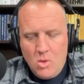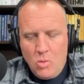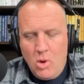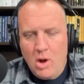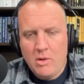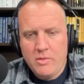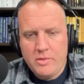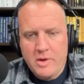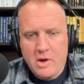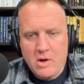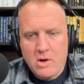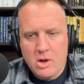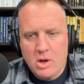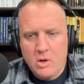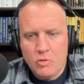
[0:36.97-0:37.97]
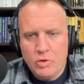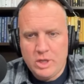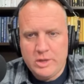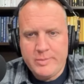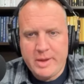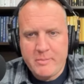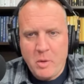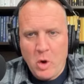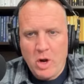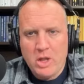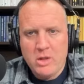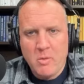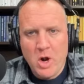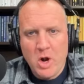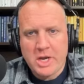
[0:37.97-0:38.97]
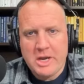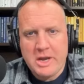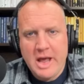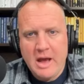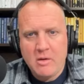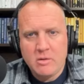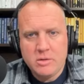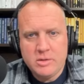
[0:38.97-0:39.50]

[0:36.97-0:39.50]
Well, they're a really big part of the market now.